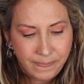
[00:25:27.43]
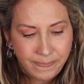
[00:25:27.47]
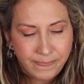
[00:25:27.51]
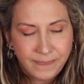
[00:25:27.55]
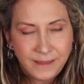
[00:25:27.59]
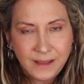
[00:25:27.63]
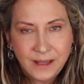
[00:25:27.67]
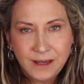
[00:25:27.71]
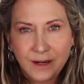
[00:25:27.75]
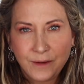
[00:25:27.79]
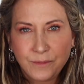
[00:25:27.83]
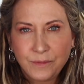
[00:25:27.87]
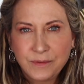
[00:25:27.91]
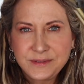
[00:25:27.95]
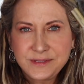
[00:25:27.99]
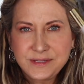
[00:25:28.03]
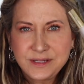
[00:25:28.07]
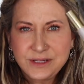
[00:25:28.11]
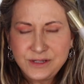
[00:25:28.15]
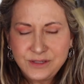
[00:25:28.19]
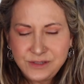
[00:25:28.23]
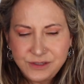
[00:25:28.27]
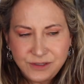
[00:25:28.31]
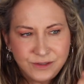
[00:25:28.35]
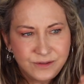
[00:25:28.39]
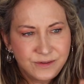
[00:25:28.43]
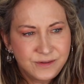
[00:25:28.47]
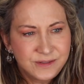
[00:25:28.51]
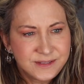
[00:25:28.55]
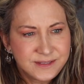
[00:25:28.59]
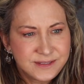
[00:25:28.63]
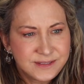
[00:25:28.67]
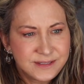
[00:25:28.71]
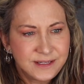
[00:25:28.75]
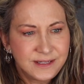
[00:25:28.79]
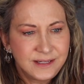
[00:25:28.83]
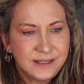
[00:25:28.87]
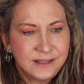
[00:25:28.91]
Now, I was going to do the
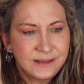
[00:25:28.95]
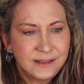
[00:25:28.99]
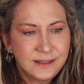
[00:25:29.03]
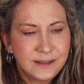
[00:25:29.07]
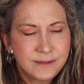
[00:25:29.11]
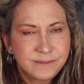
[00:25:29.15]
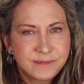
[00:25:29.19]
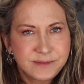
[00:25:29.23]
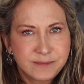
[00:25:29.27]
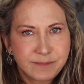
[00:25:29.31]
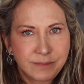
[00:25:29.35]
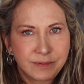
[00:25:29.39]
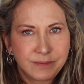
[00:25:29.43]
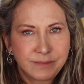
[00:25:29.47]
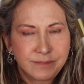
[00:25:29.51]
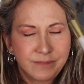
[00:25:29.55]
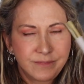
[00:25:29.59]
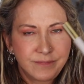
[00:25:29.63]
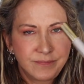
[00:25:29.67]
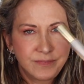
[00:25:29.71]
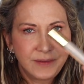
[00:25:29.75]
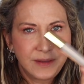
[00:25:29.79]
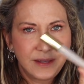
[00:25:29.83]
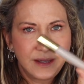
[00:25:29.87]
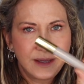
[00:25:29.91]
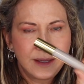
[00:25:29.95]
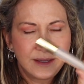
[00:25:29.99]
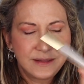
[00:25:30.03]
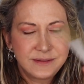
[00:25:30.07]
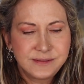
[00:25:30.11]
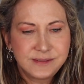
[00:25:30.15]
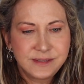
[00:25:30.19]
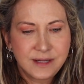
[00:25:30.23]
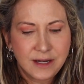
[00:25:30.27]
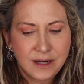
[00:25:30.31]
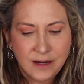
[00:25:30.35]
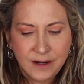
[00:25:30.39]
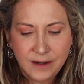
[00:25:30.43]
City Lips, and